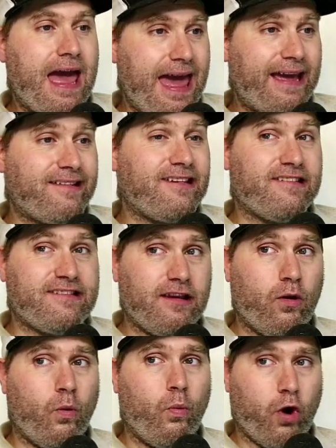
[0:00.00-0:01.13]
X
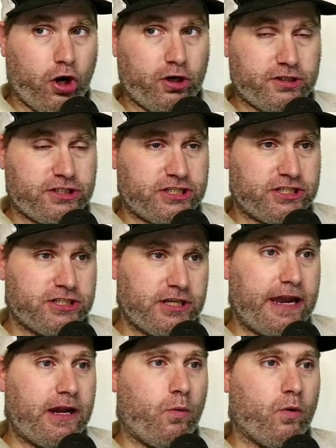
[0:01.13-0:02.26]
still works
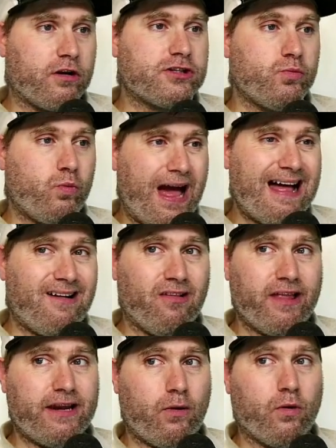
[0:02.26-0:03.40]
and it works well
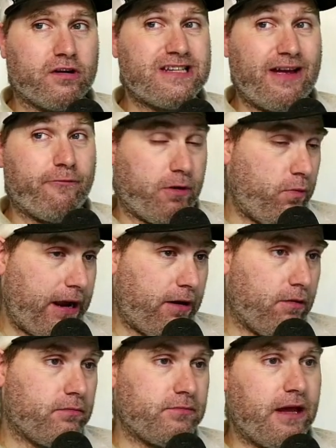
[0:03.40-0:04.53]
and it works
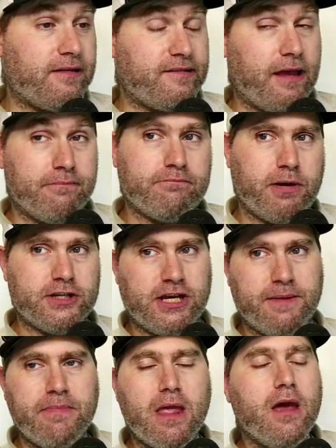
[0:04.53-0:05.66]
everywhere except
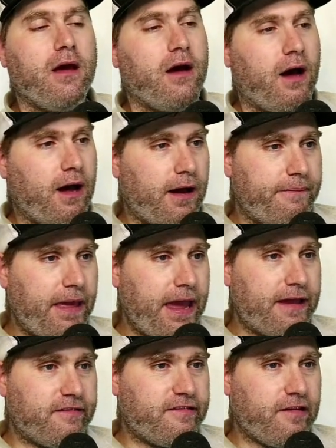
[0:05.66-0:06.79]
Budgie. Um,
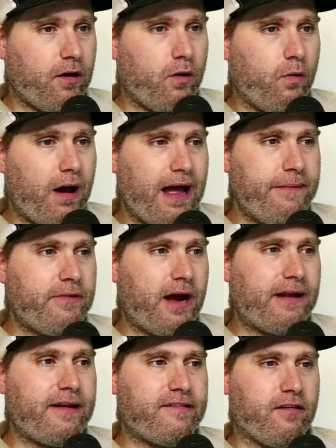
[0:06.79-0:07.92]
and so I'm
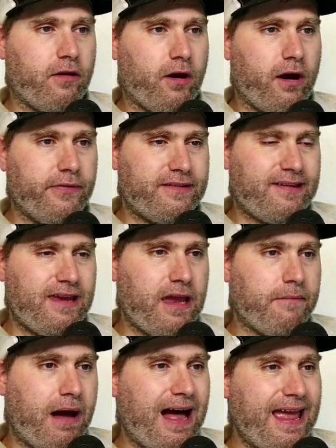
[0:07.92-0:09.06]
not necessarily on the
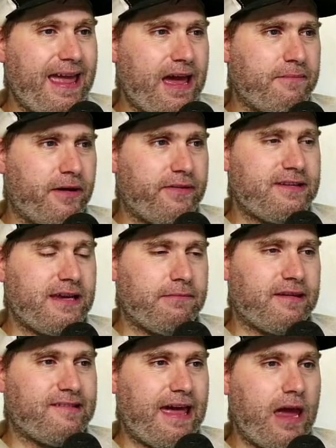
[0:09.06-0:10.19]
team. I am on the team
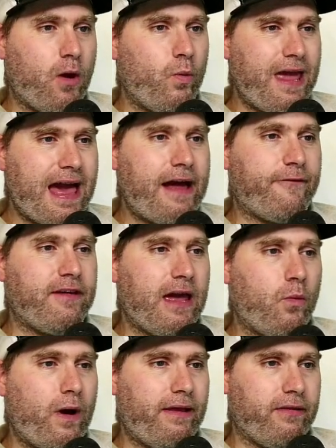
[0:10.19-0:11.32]
to say we have to
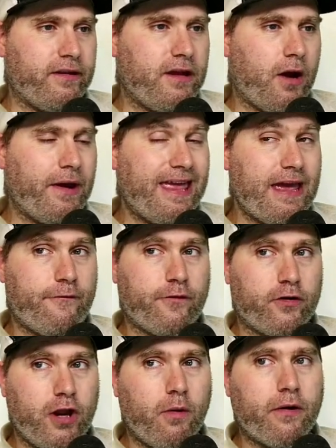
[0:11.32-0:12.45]
get Wayland going, if for
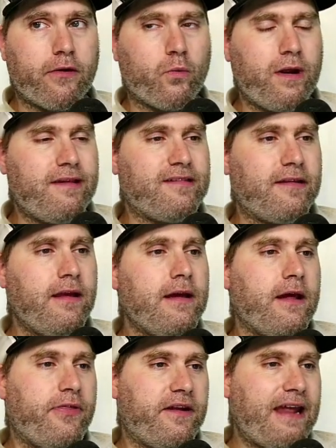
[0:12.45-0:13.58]
no other reason
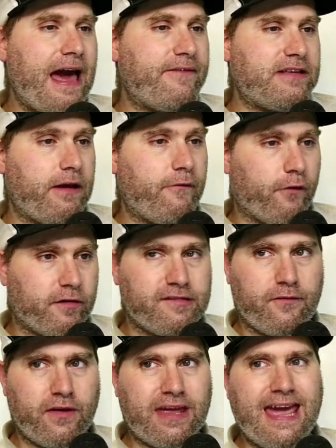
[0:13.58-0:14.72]
than to have a
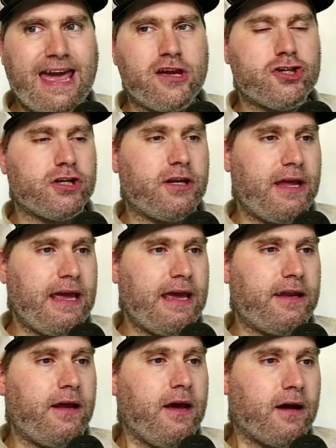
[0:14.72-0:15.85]
diversification
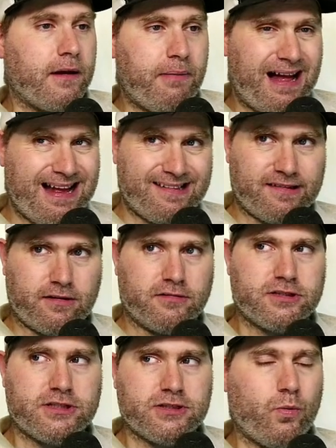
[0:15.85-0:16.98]
in
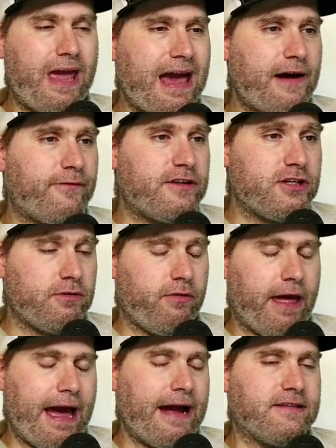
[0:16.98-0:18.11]
compositors. We have to do
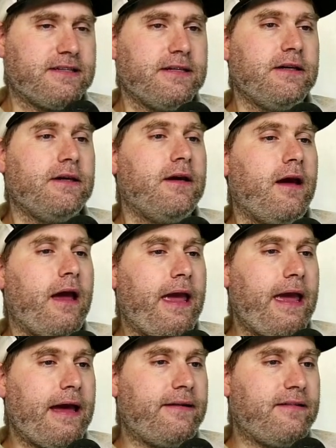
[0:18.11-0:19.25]
that.
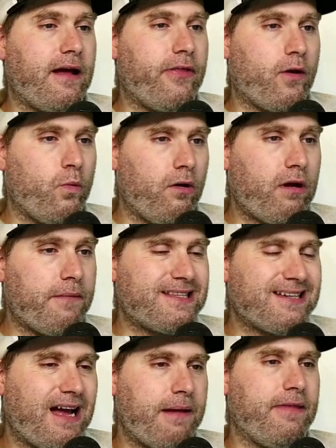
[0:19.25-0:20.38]
And uh, there will come a
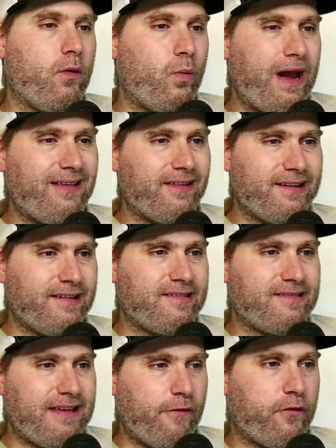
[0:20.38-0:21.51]
time that Wayland
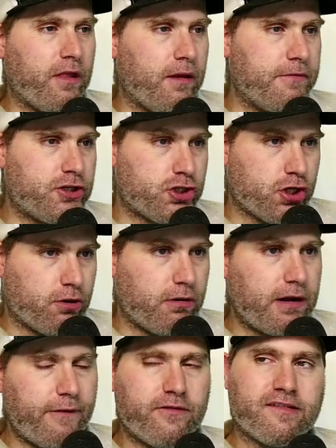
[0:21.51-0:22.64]
is definitely mature
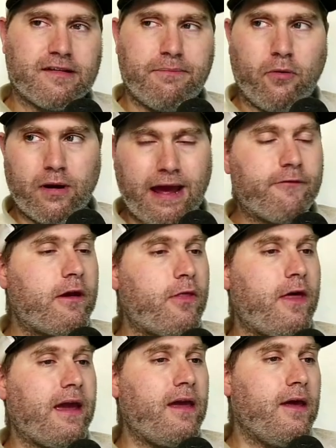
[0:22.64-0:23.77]
enough to support
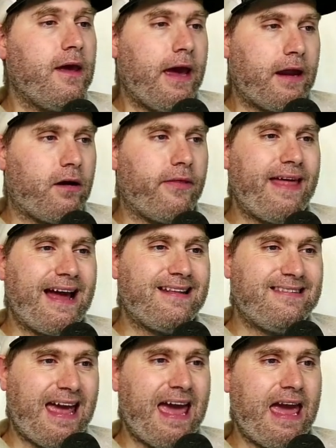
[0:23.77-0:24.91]
everything. And on that
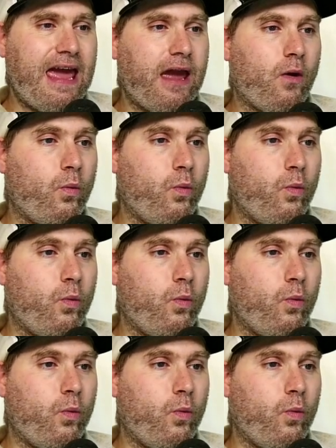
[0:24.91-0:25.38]
day,